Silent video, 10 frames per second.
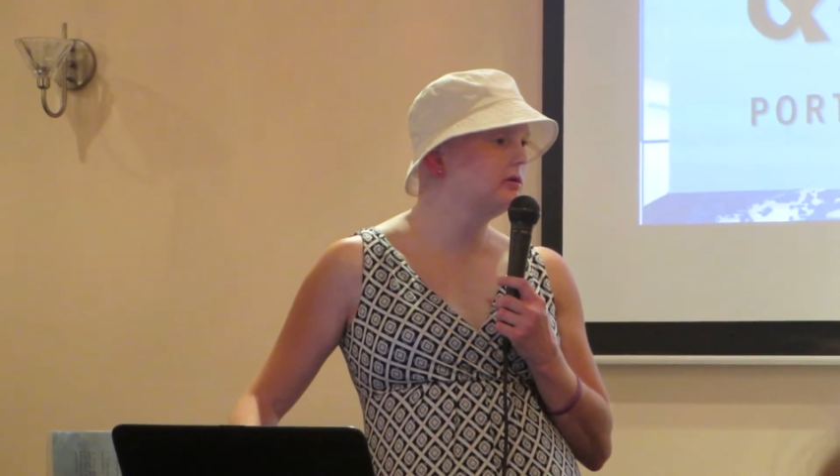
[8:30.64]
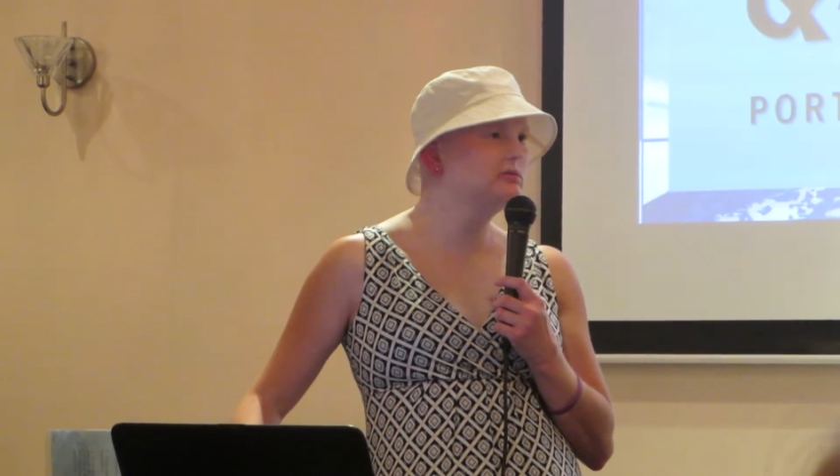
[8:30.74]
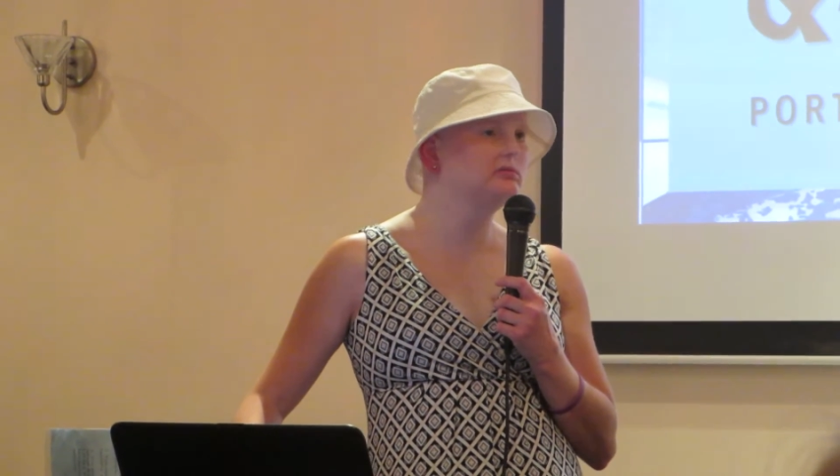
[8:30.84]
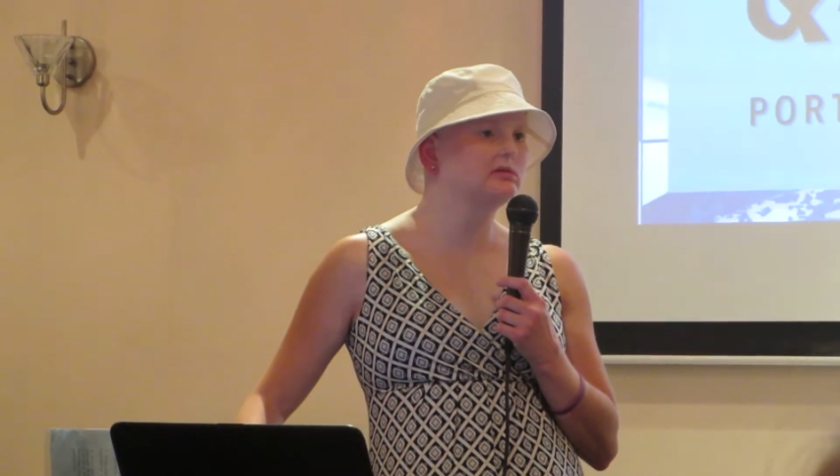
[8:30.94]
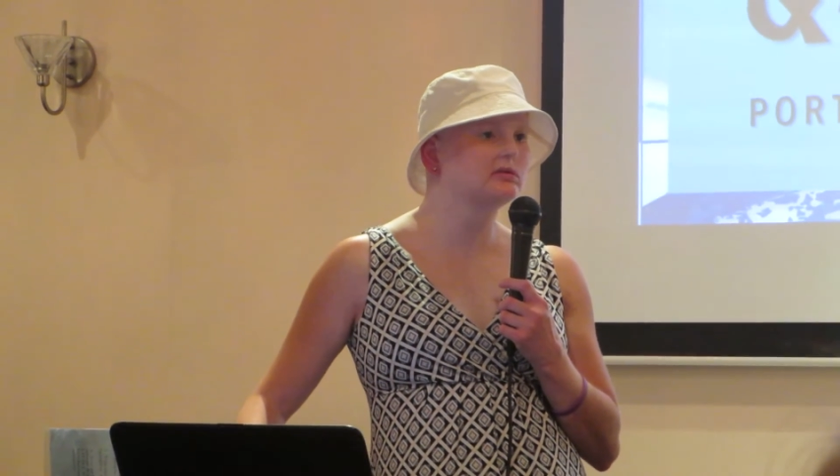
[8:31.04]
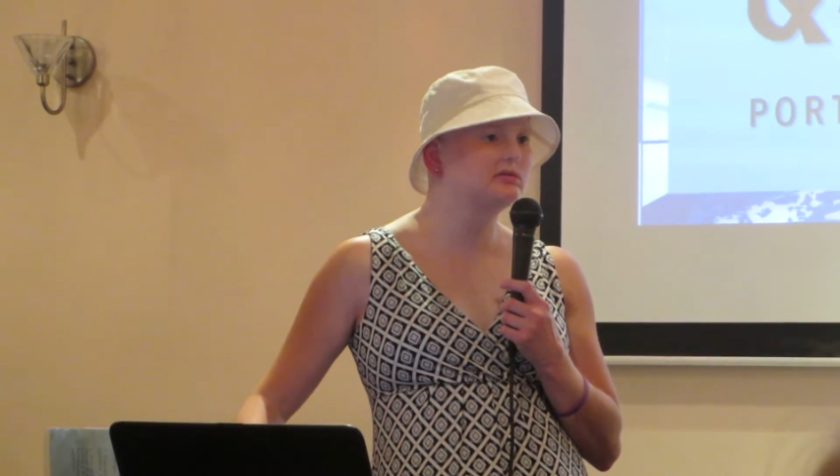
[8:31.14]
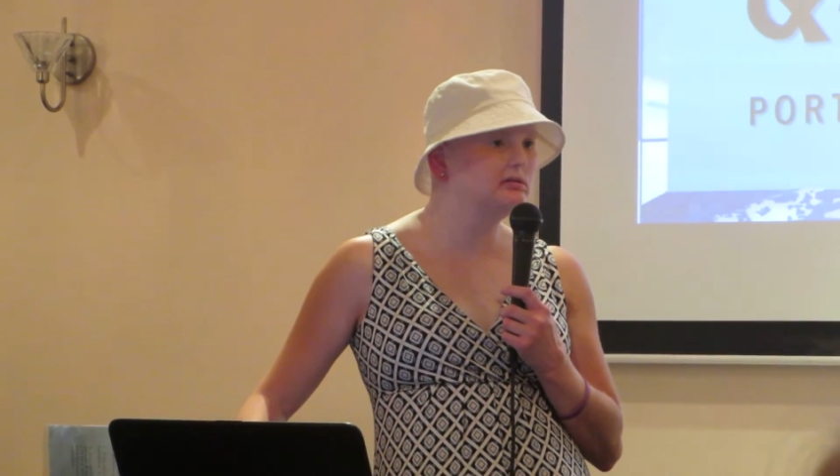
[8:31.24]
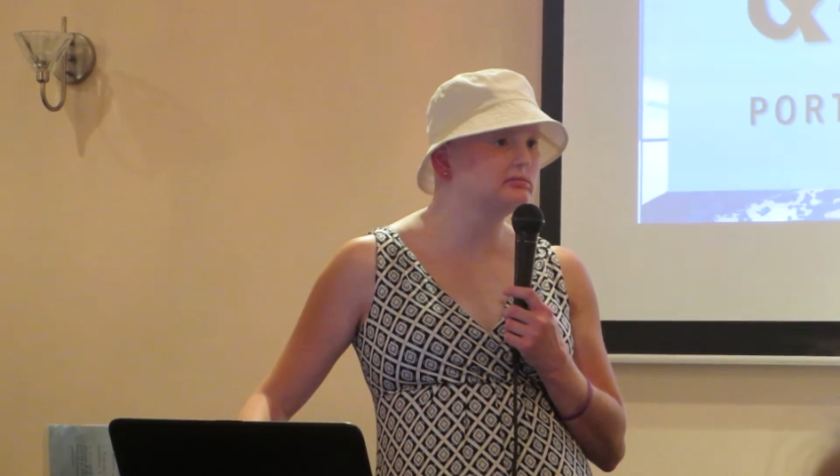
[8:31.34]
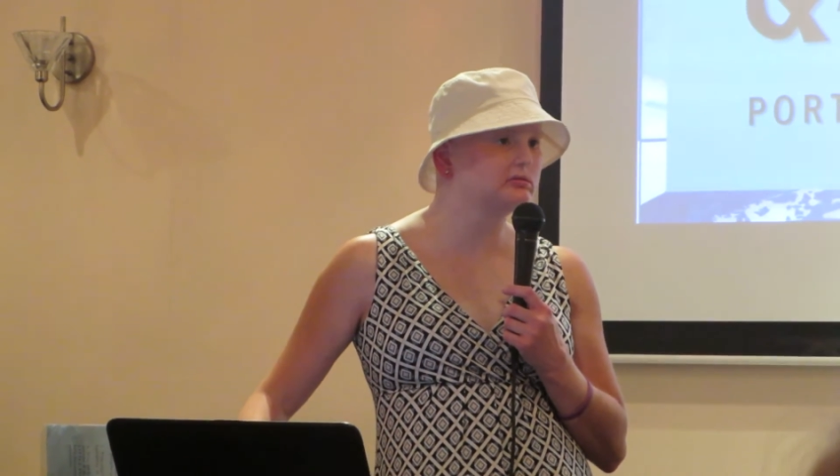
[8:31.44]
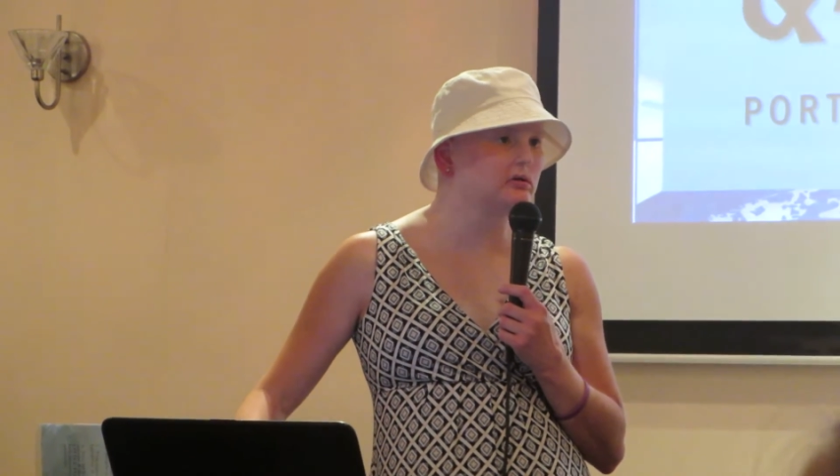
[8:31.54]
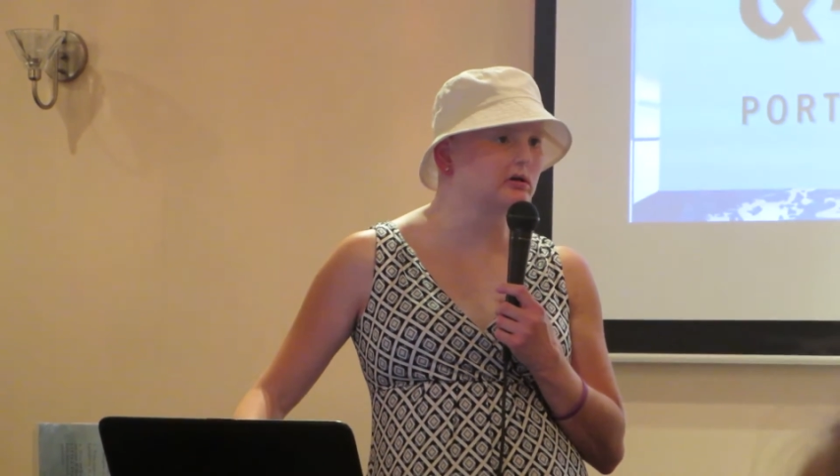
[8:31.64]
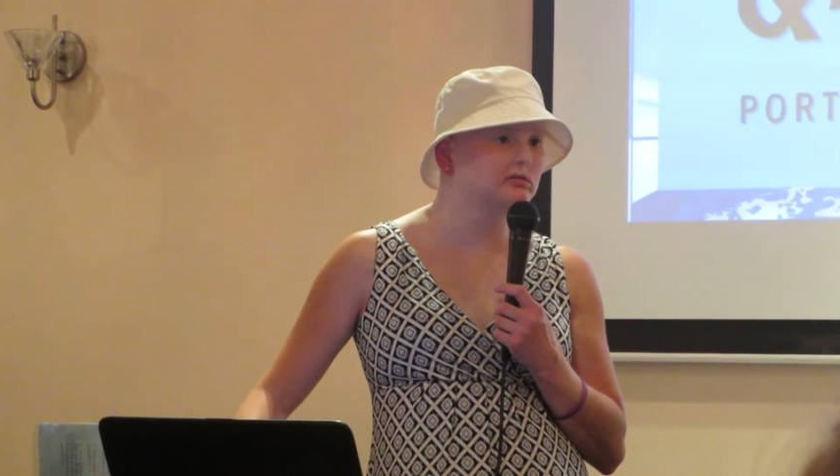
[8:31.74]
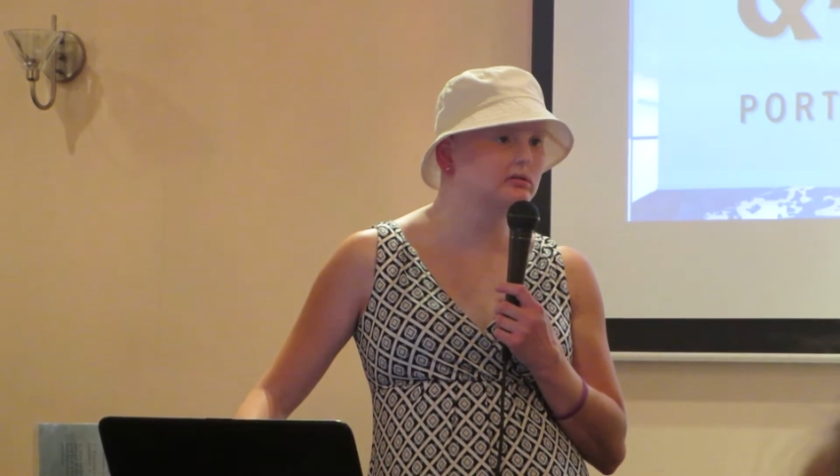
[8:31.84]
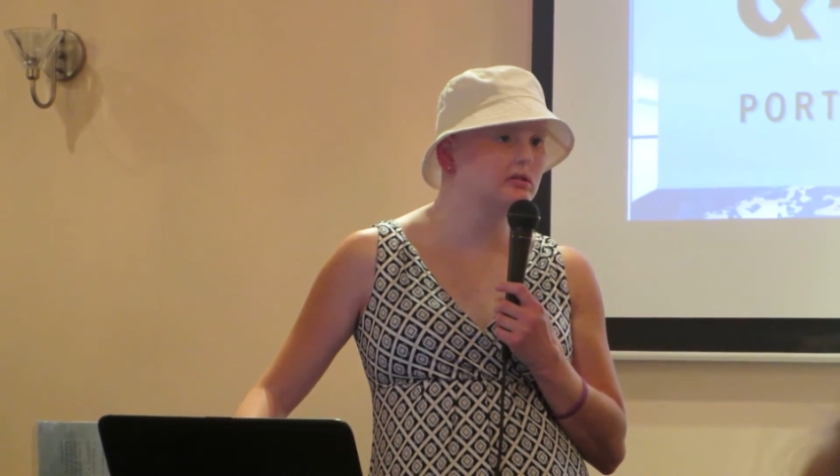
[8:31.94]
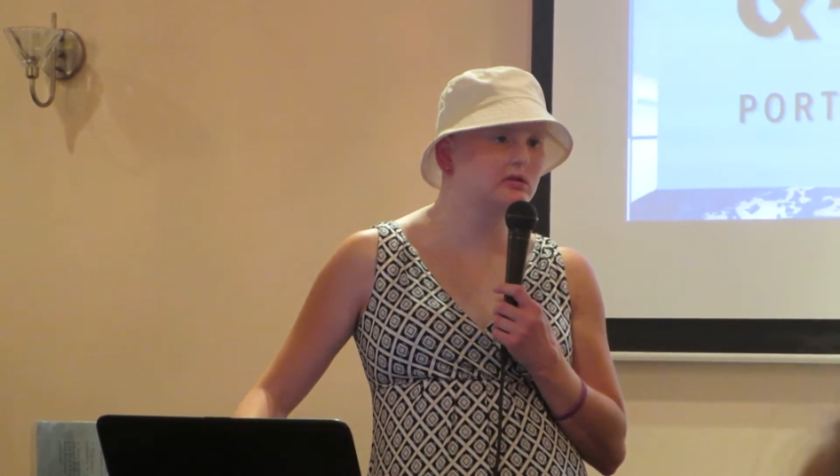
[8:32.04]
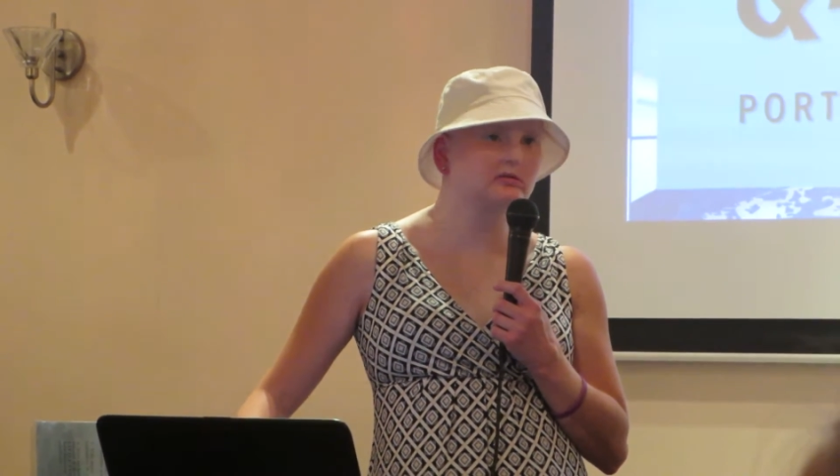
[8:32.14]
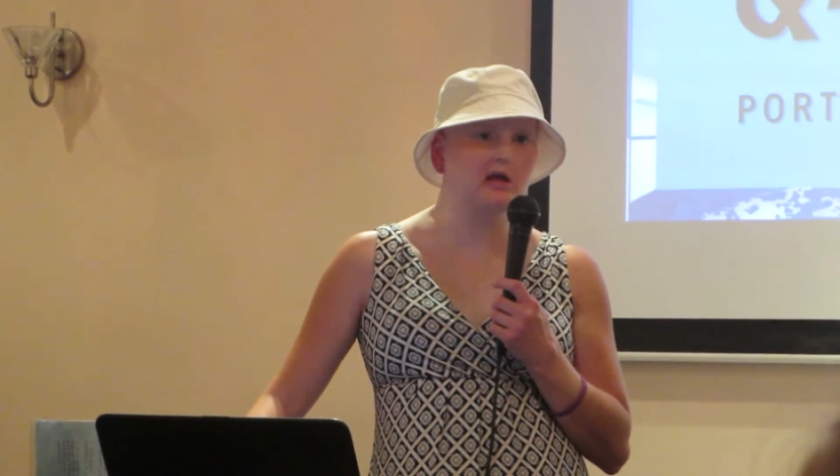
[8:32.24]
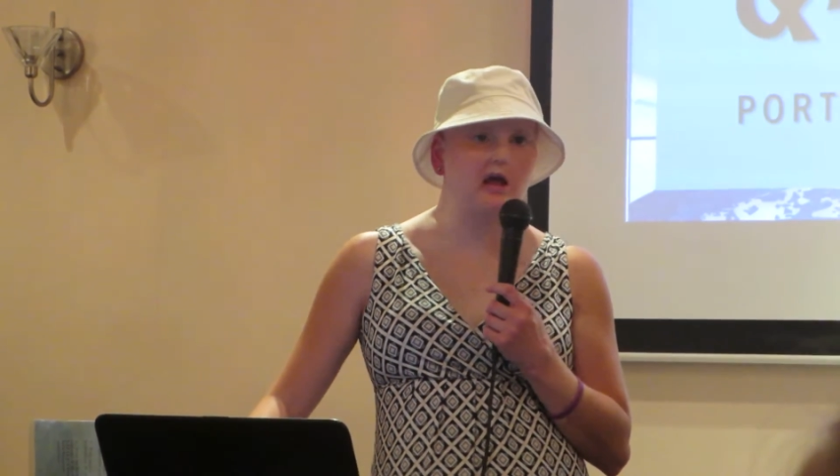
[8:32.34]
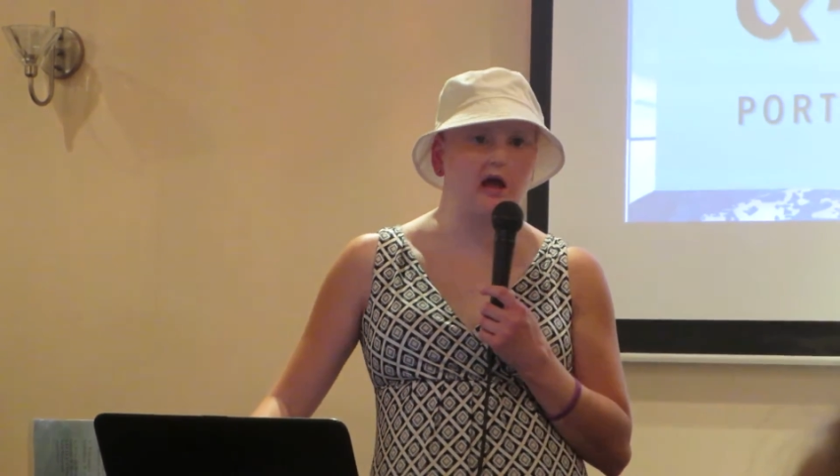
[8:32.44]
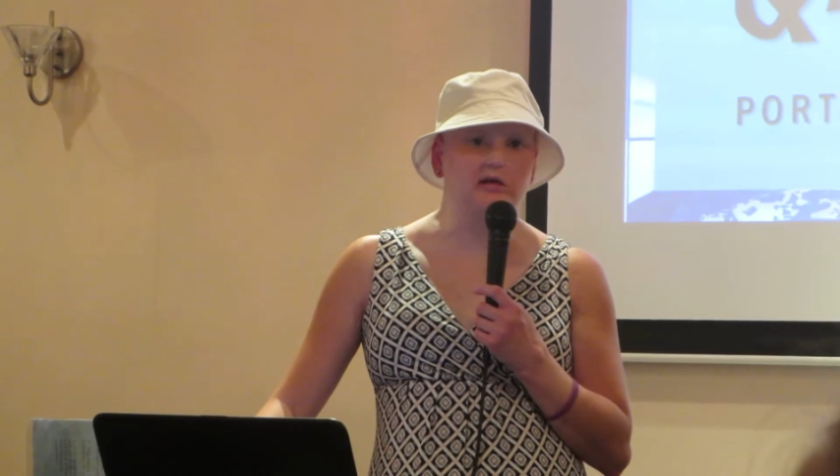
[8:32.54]
you've never seen before. Just
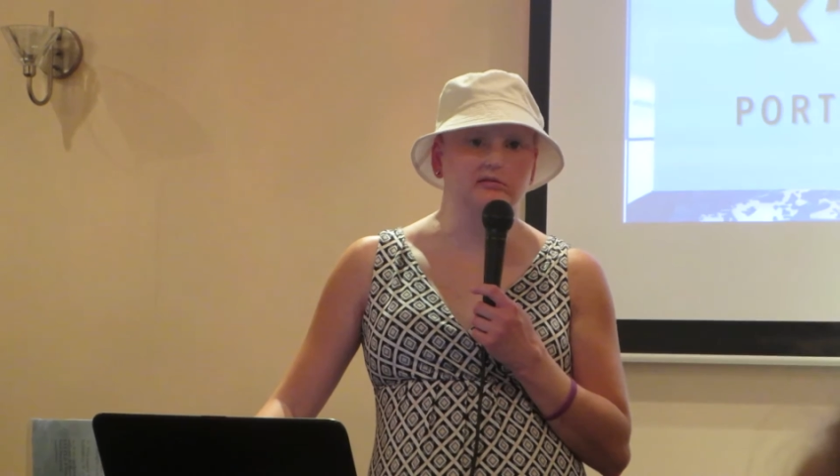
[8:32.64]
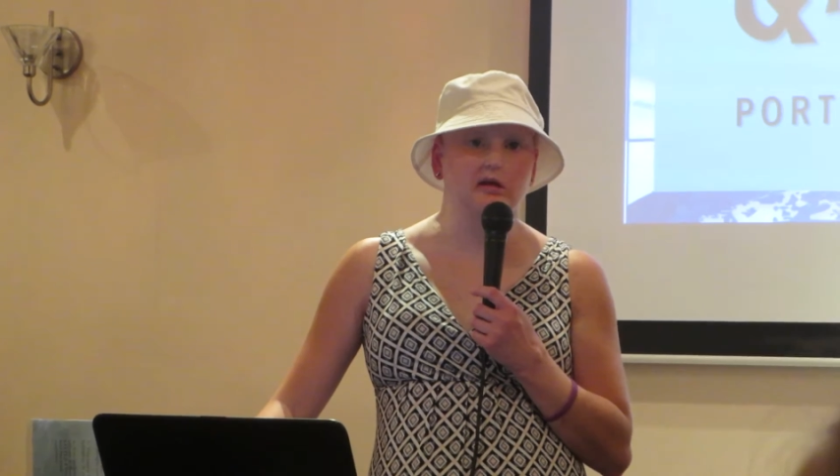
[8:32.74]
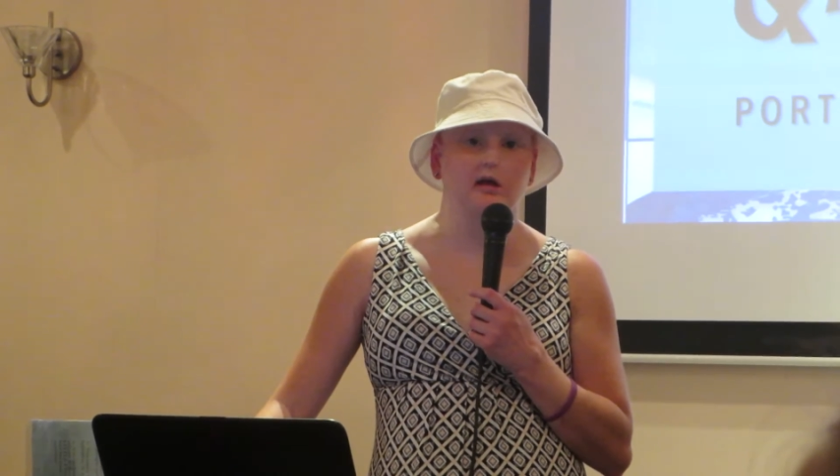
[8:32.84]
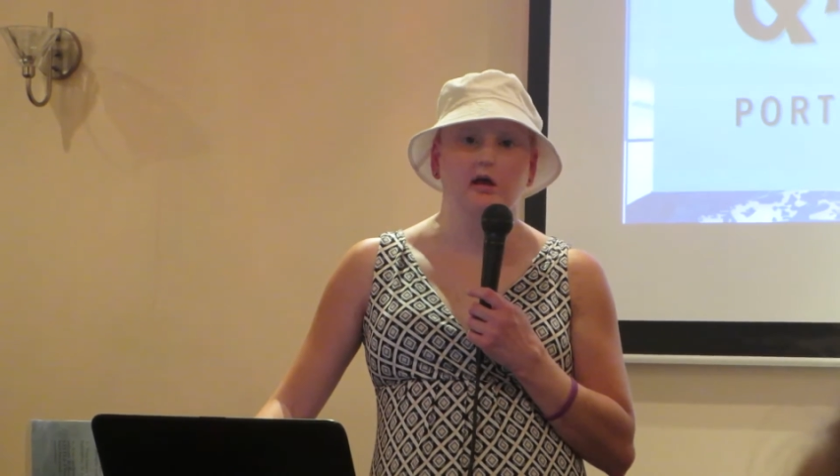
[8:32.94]
ask.